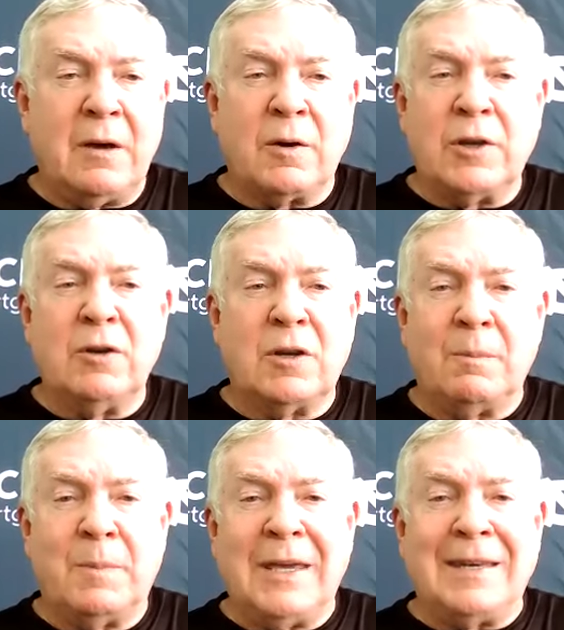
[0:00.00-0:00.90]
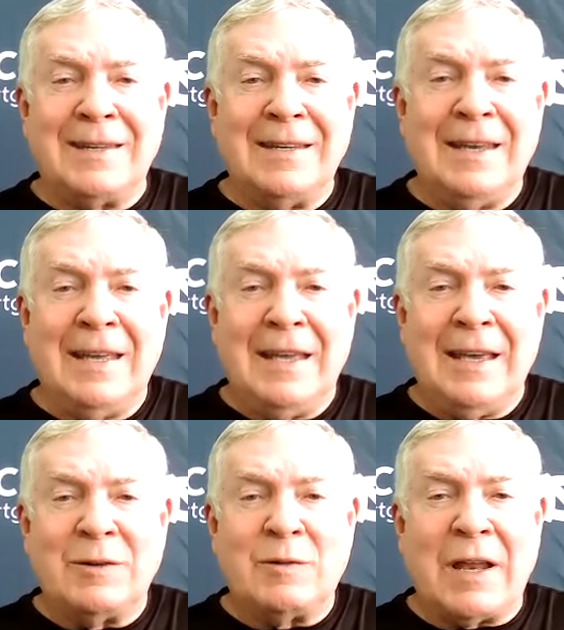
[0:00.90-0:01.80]
or you can compete
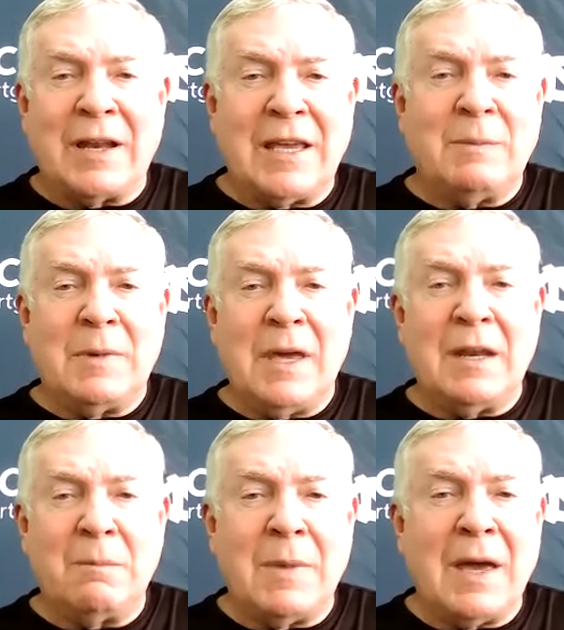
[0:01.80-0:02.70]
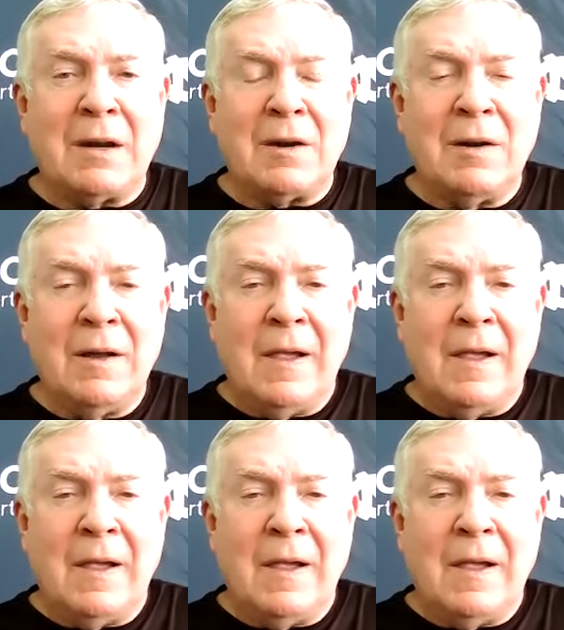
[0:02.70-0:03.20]
and try to keep getting better.